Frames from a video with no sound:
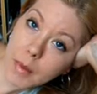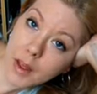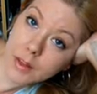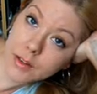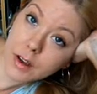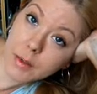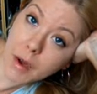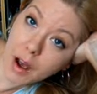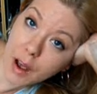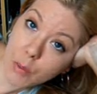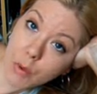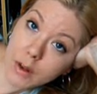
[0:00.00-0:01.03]
By the time
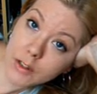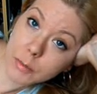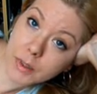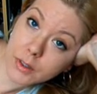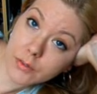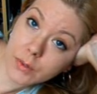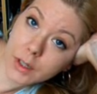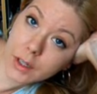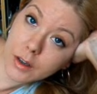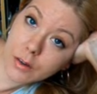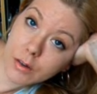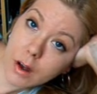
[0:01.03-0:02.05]
I watched Bill's
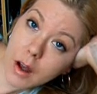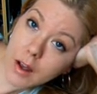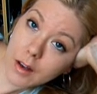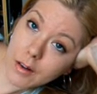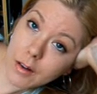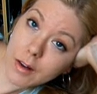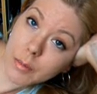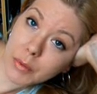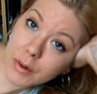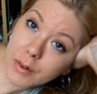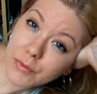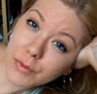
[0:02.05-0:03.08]
video, I had already
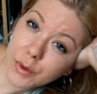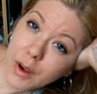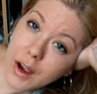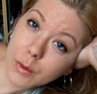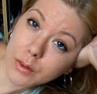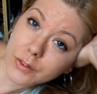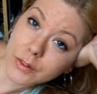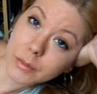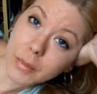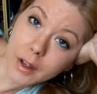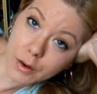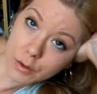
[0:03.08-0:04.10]
put a few hours into
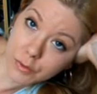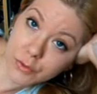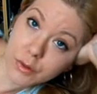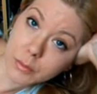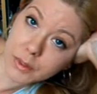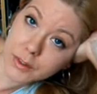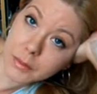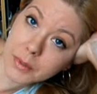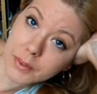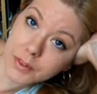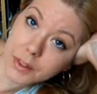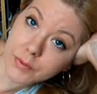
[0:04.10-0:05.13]
my own tribute to
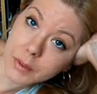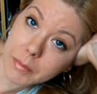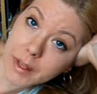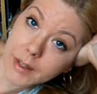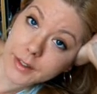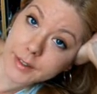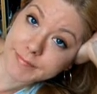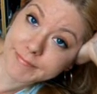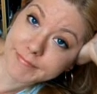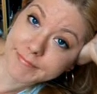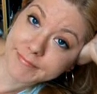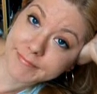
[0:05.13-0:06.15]
Bill TV Macon.